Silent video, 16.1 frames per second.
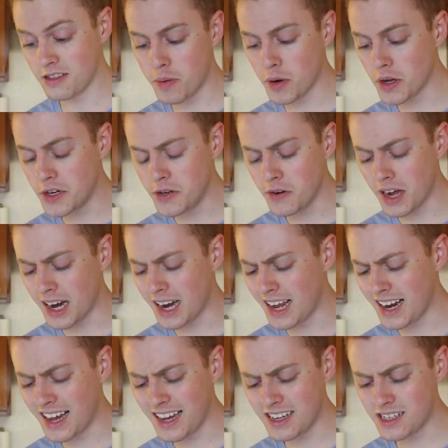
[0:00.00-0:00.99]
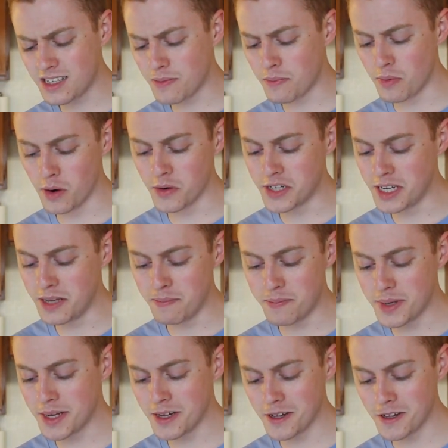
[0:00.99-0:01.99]
Boogie 2988, Protein
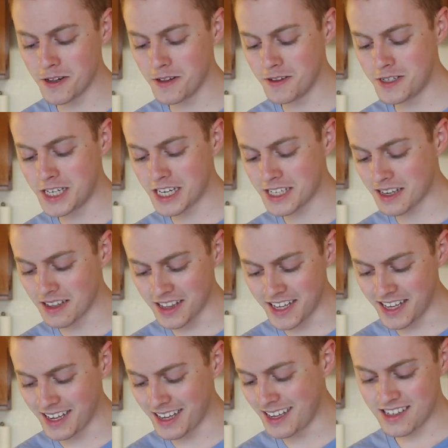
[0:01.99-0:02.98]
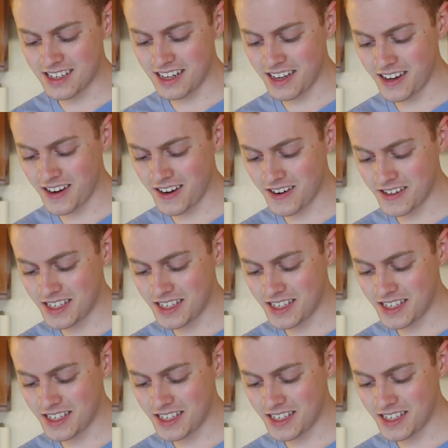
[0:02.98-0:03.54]
Pill, Cheska Lee, let's see here,